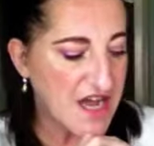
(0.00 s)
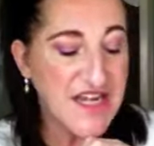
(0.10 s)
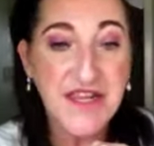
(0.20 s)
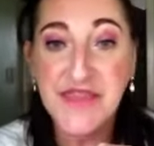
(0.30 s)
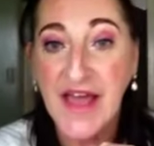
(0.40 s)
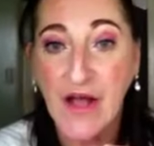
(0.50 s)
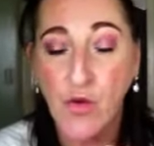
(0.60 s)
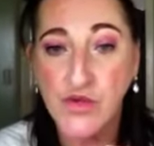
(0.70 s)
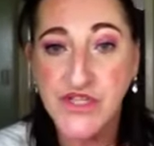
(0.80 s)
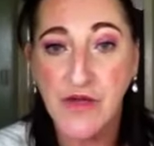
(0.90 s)
And in that
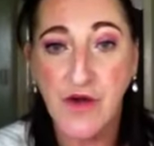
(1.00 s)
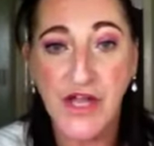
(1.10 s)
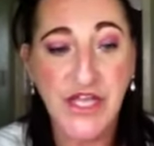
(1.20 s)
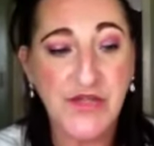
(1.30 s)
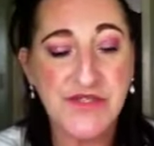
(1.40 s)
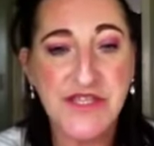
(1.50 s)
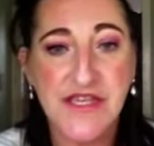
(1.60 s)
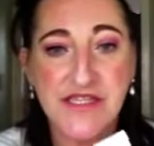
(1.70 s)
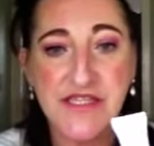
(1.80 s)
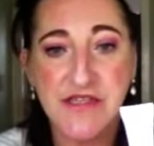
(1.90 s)
also I use
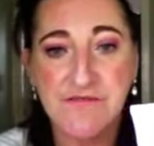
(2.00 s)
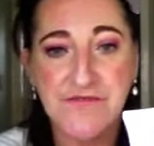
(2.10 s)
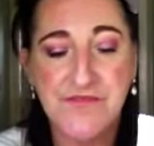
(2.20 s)
this,